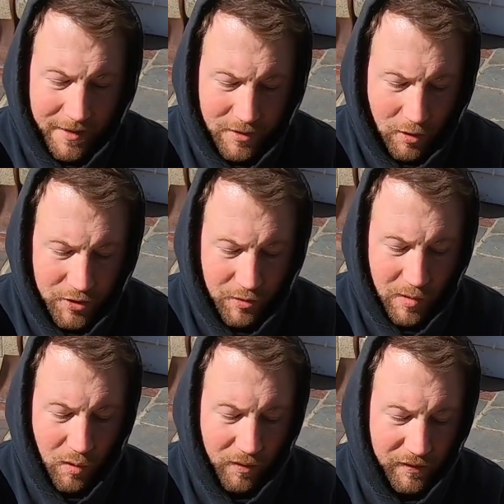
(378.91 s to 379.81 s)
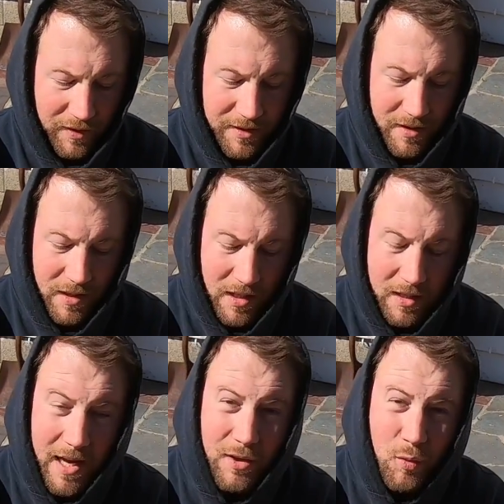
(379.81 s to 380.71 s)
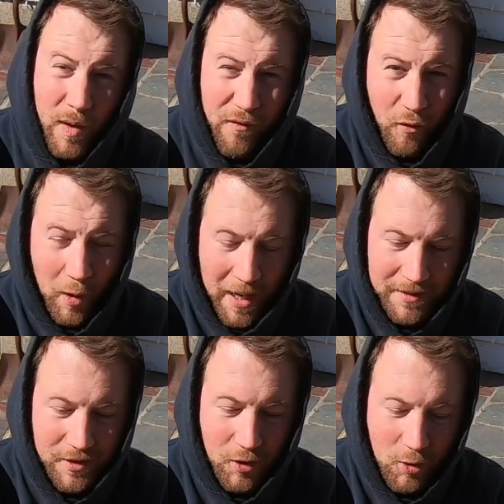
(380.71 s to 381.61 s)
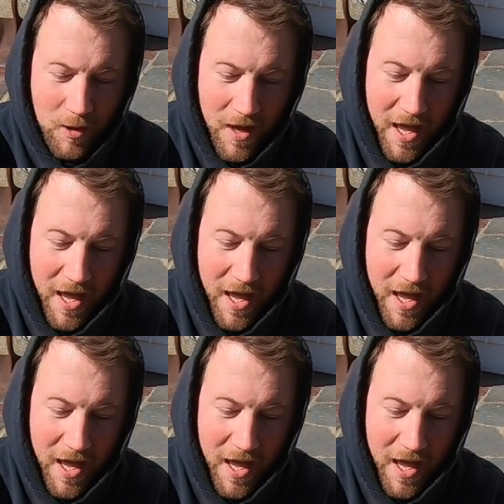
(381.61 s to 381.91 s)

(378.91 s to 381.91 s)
It's also equivalent to the K24A2.